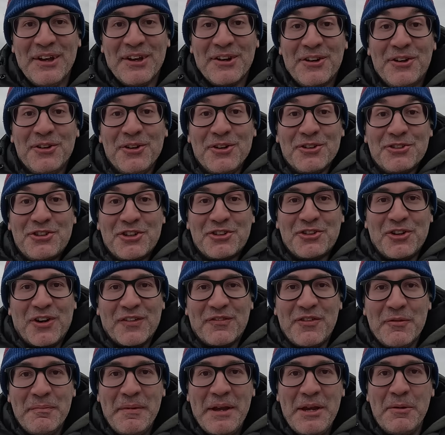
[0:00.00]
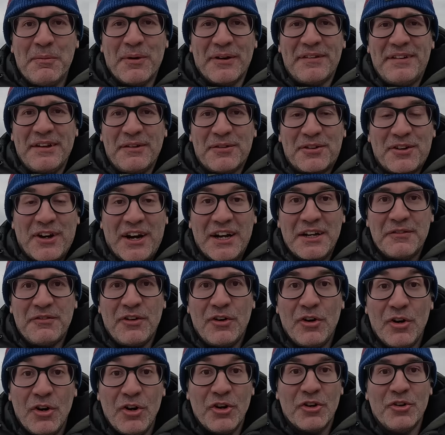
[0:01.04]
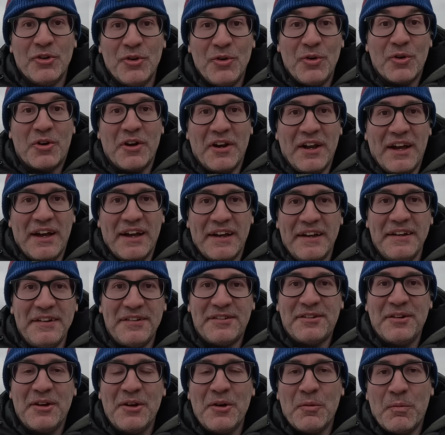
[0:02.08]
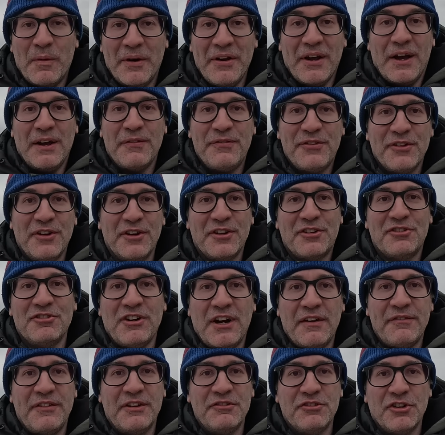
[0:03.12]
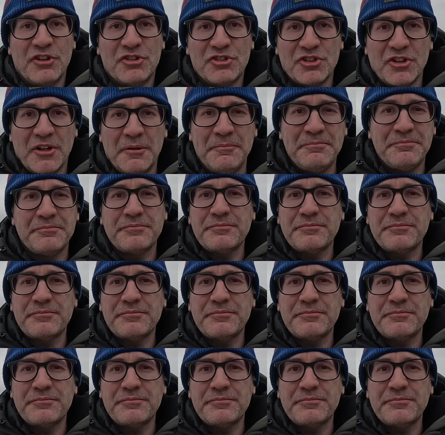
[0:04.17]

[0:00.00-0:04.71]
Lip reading: culture shock for me, was it was kind of unorganized when I first arrived in Russia.